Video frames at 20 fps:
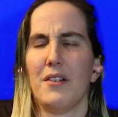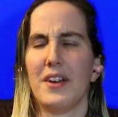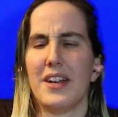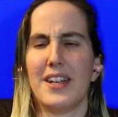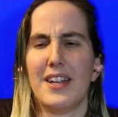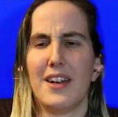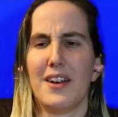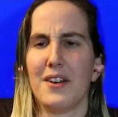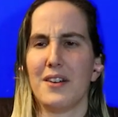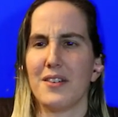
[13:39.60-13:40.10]
Oh,
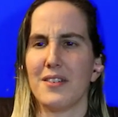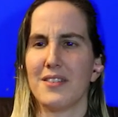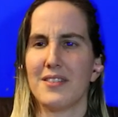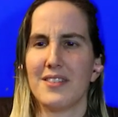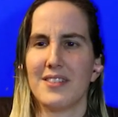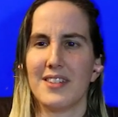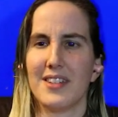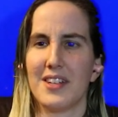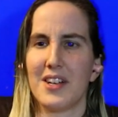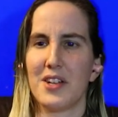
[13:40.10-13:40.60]
I know.
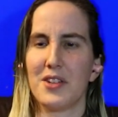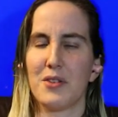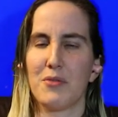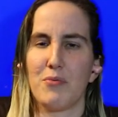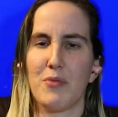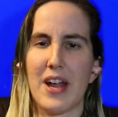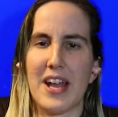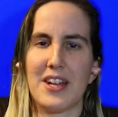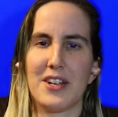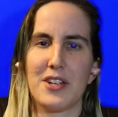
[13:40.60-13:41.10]
And all
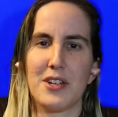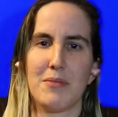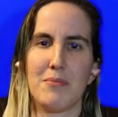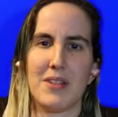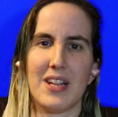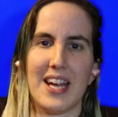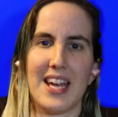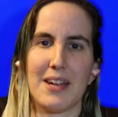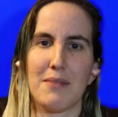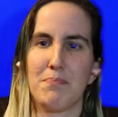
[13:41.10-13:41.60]
the random,
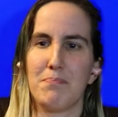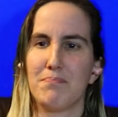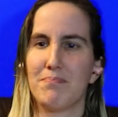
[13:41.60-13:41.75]
like.